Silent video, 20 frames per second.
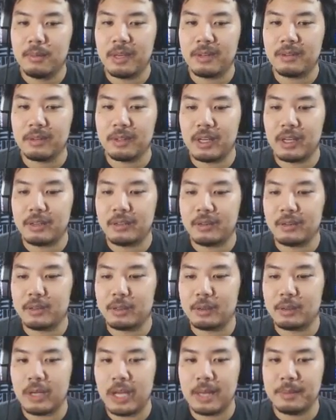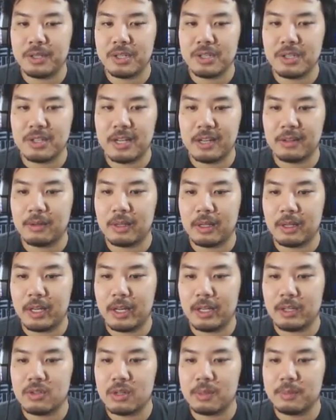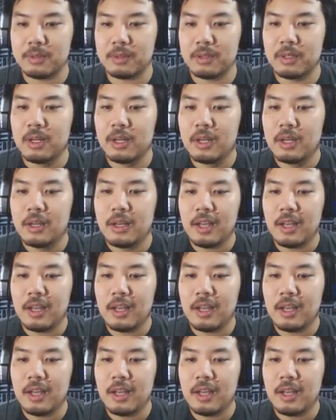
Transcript: Basically gets you through Ambush Shanks without any trouble.